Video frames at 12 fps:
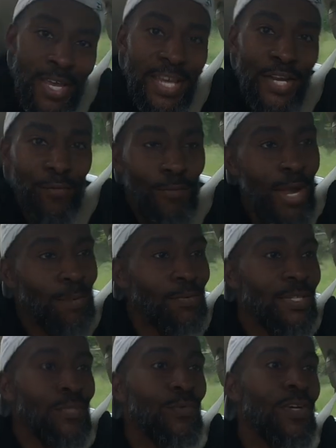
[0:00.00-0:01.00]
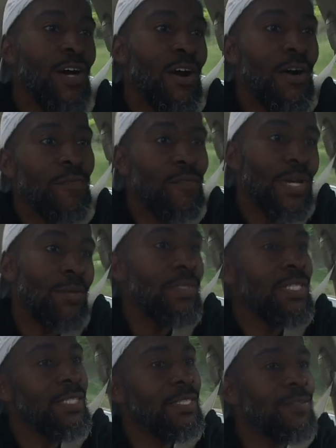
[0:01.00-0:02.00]
ahead and wrap this one up,
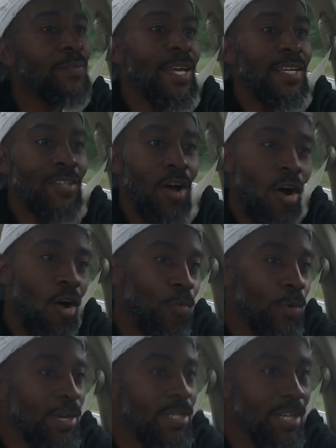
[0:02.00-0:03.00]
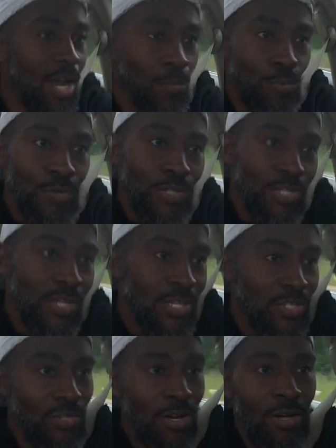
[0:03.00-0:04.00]
family. As always, I
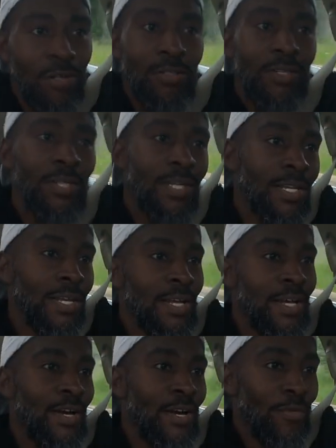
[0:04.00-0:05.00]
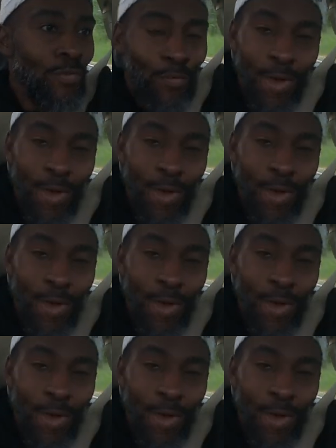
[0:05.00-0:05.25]
appreciate y'all for